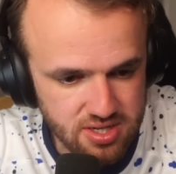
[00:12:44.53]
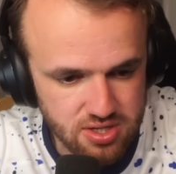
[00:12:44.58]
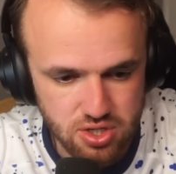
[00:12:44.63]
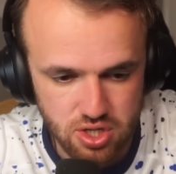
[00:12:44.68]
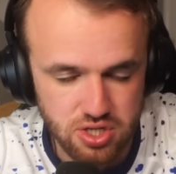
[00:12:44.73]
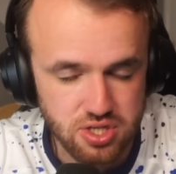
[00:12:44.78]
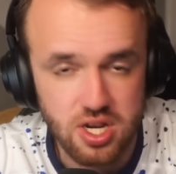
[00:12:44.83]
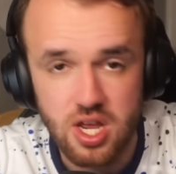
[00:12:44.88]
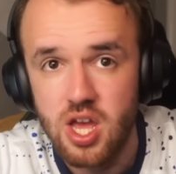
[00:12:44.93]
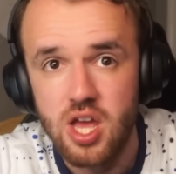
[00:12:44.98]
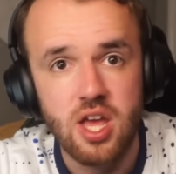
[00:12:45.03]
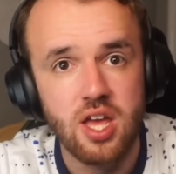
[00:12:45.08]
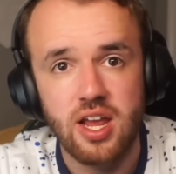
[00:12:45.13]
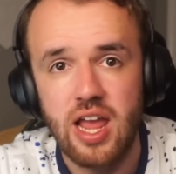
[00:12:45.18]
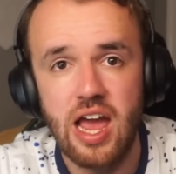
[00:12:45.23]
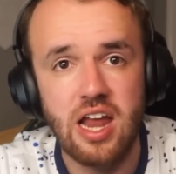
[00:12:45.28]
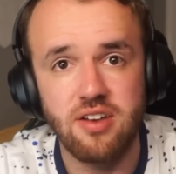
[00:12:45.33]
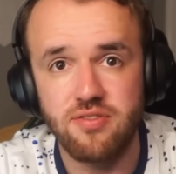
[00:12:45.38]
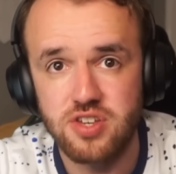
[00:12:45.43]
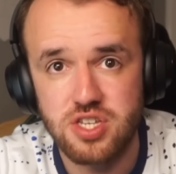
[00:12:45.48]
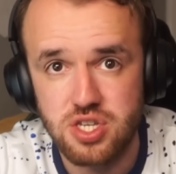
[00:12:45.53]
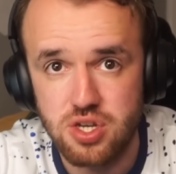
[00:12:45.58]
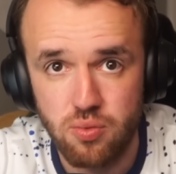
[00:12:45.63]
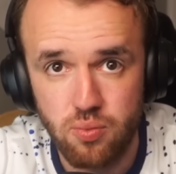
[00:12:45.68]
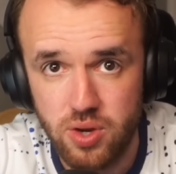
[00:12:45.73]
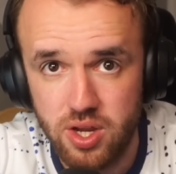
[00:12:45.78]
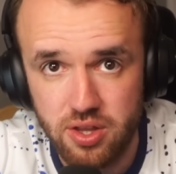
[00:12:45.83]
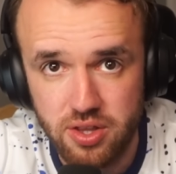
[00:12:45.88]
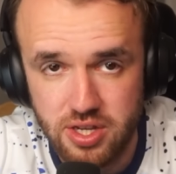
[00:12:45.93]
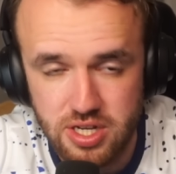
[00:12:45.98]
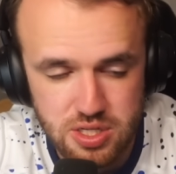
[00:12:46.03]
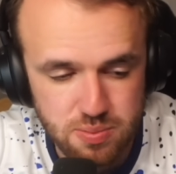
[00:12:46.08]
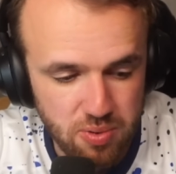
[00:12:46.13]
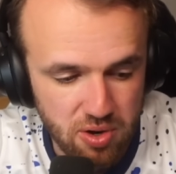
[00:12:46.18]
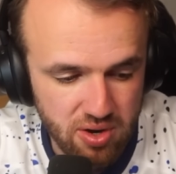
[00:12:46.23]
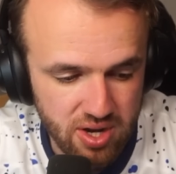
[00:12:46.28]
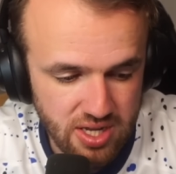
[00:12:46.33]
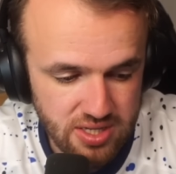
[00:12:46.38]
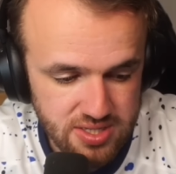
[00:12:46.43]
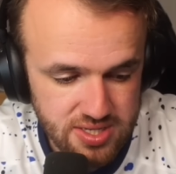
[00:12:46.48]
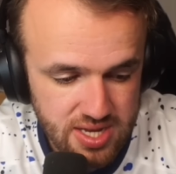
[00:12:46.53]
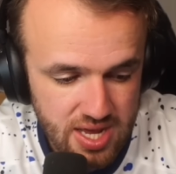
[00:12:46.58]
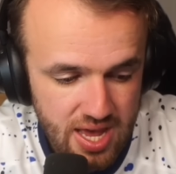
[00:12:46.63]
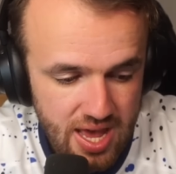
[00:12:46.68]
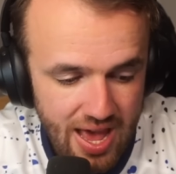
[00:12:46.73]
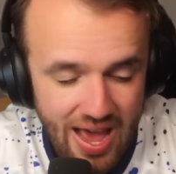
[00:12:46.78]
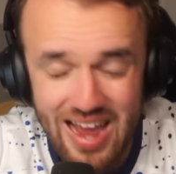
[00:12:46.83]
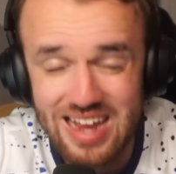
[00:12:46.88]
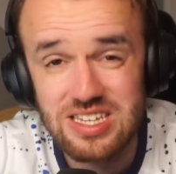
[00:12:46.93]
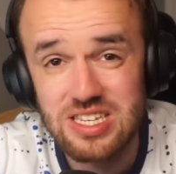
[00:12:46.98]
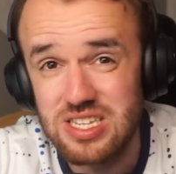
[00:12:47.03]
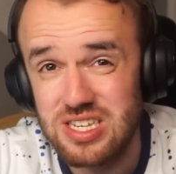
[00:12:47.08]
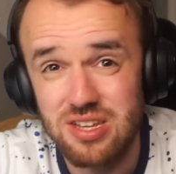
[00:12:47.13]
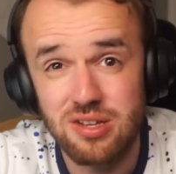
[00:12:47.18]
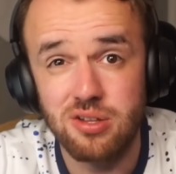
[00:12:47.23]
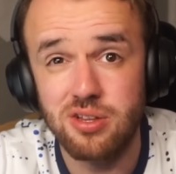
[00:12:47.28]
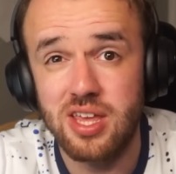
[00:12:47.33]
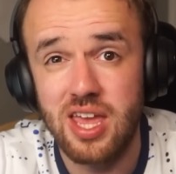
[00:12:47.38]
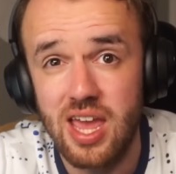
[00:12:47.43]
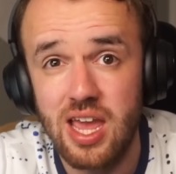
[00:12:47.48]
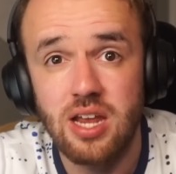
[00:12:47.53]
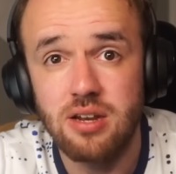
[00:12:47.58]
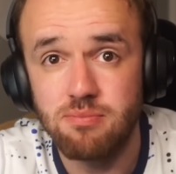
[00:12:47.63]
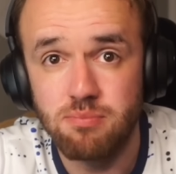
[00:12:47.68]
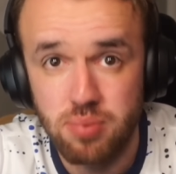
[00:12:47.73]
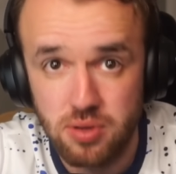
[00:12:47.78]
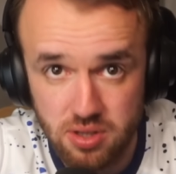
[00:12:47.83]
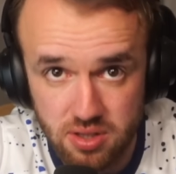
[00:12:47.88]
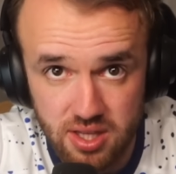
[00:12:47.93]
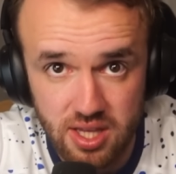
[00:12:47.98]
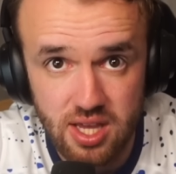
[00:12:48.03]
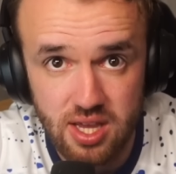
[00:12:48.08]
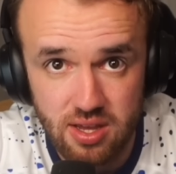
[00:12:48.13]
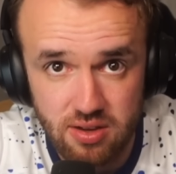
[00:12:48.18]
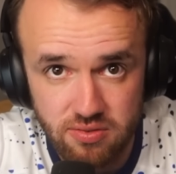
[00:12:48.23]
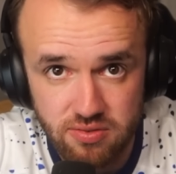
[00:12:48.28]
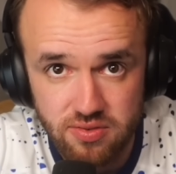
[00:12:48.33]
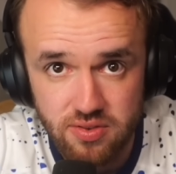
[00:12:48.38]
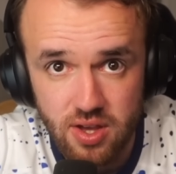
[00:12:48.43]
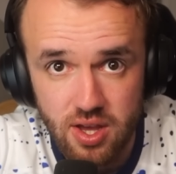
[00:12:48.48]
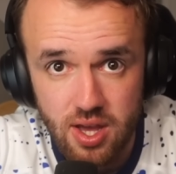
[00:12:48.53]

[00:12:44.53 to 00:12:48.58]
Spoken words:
It's just kind of a surreal experience. I still can't believe